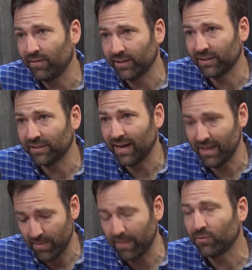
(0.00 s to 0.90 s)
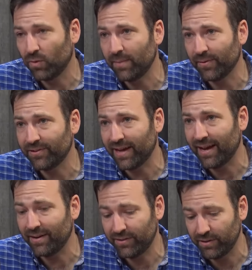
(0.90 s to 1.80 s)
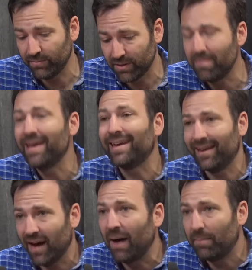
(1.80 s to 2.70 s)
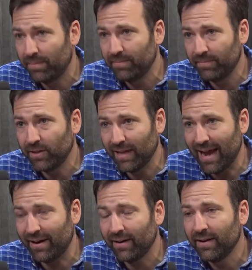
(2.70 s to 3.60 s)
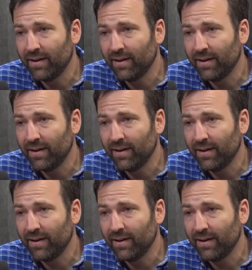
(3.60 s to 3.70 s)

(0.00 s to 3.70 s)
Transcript: of our society, the bottom 20%, to, to make it up the ladder.